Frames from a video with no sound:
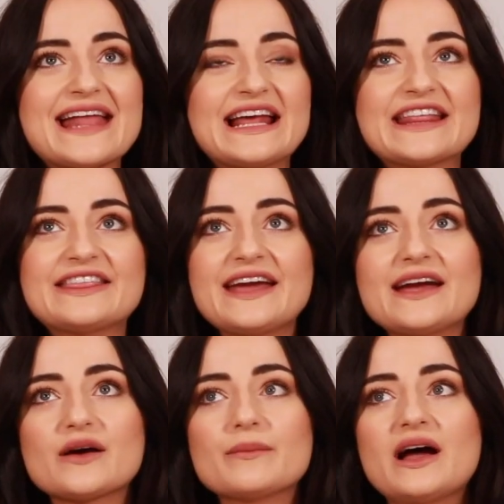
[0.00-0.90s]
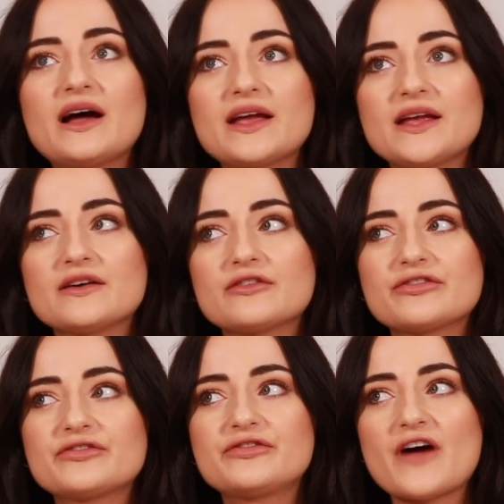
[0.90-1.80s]
then I think my
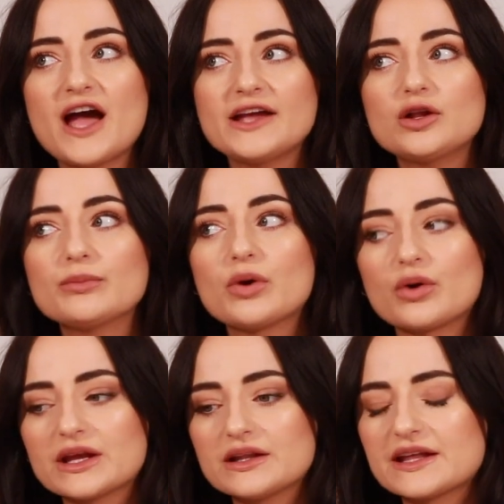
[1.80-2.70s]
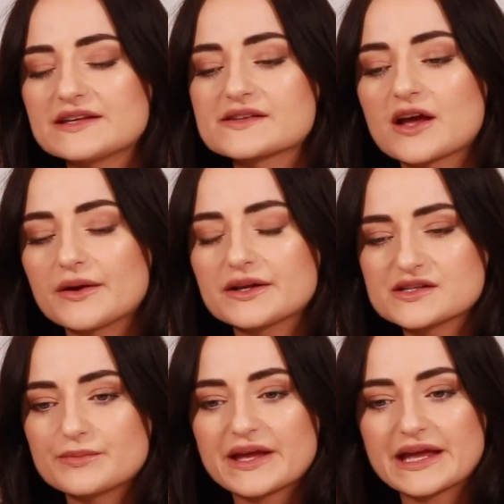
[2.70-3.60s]
final point is going
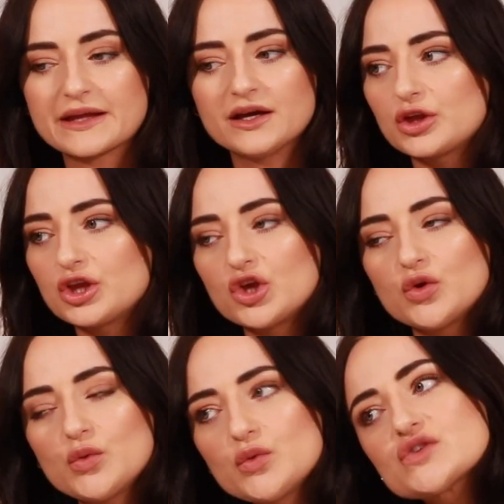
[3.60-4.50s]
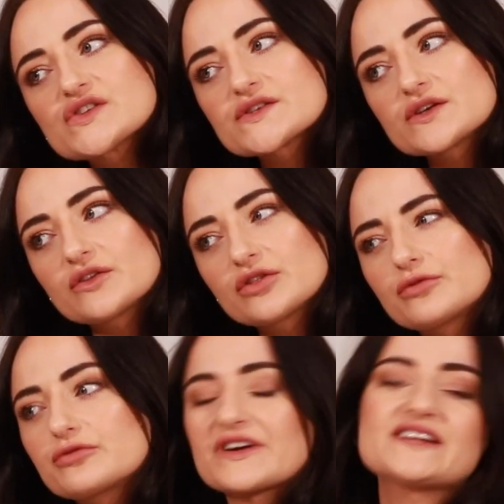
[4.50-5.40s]
to be, use
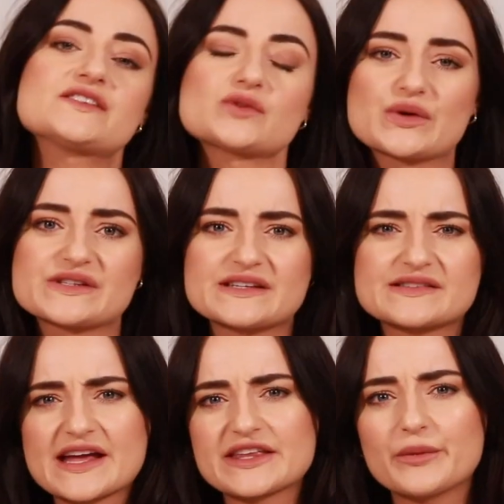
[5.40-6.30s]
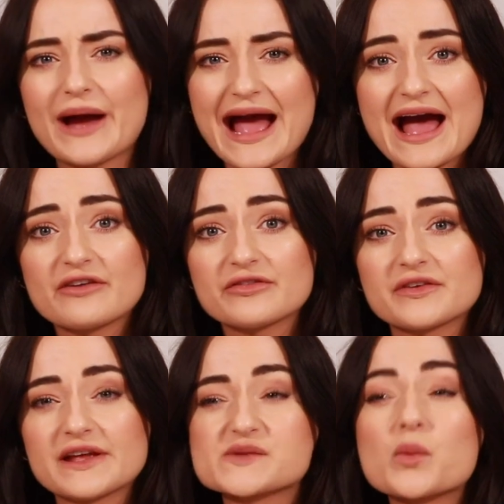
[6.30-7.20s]
the resources that you have
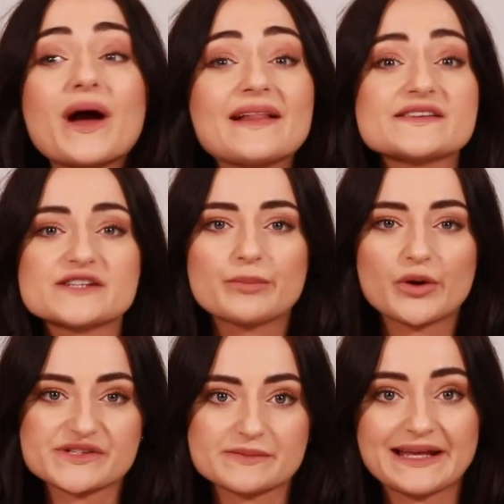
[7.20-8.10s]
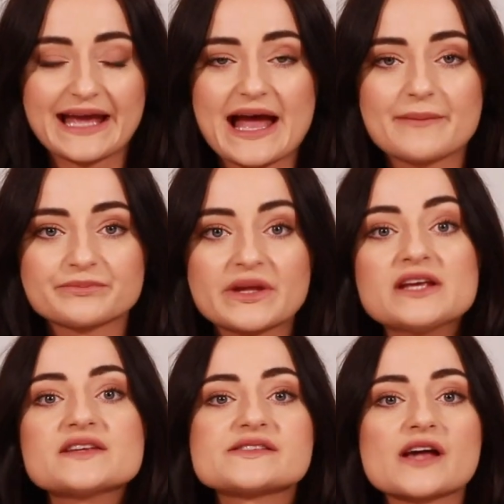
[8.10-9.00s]
as well as you possibly can.
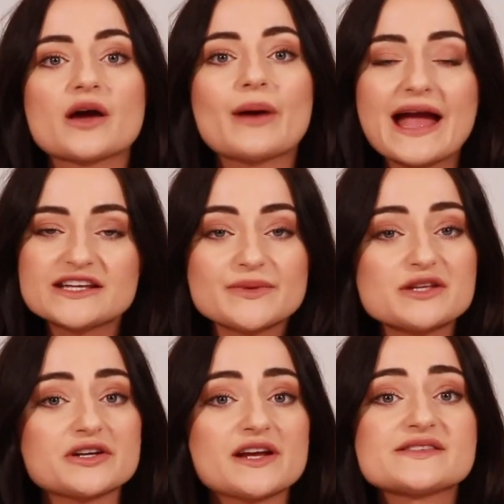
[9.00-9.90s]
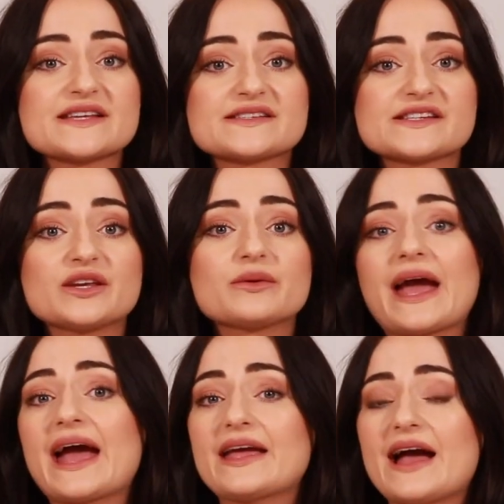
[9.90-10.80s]
So Endometriosis
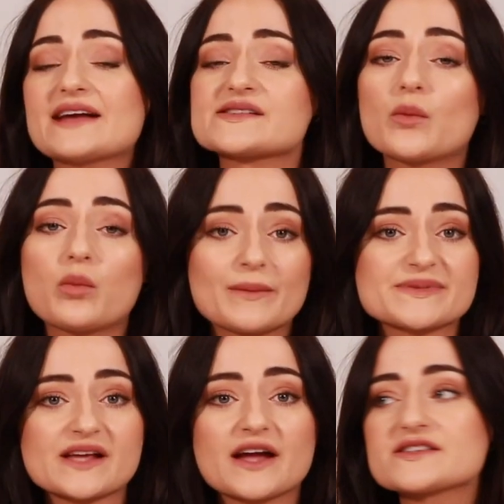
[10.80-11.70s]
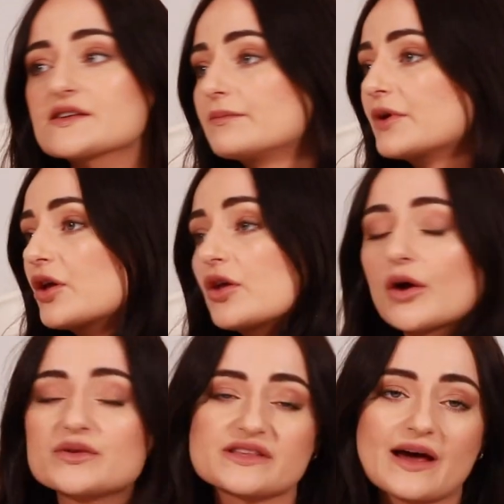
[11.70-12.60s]
UK has a website.
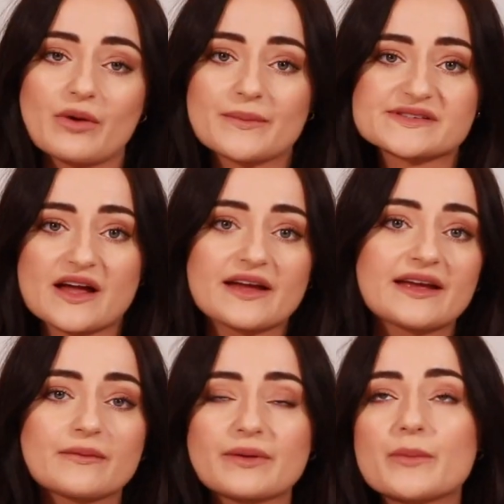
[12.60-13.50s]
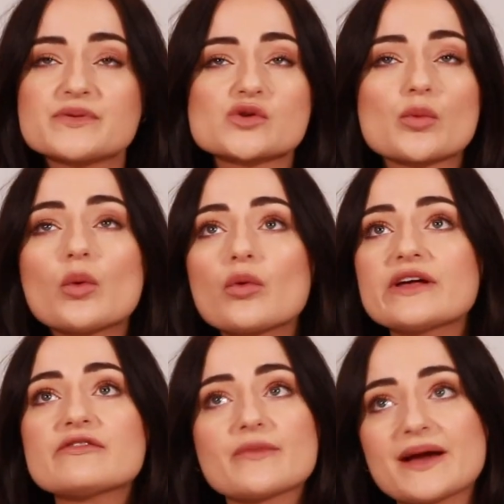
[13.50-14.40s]
Go to that website, absorb all
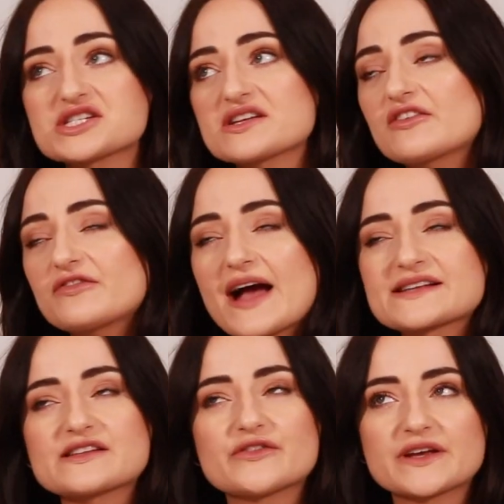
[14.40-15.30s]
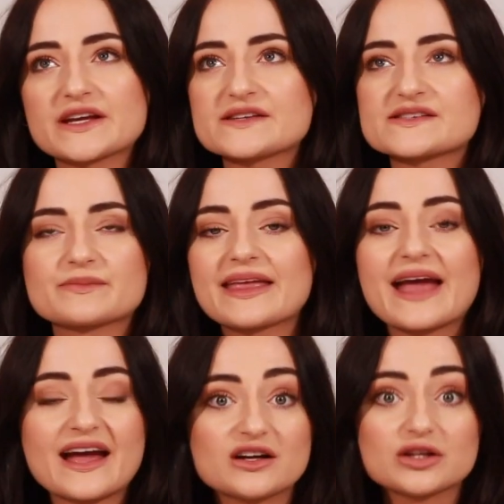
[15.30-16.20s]
the information and the facts and the figures,
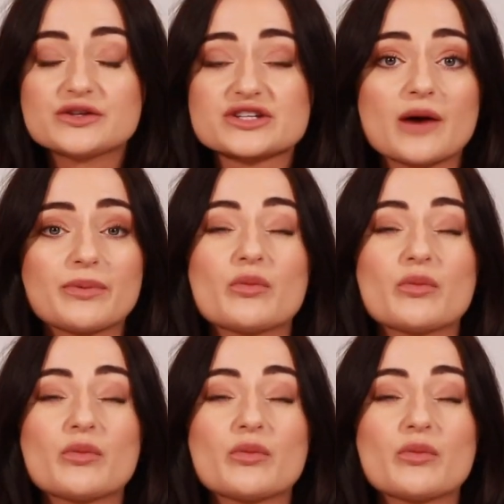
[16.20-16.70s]
get clued up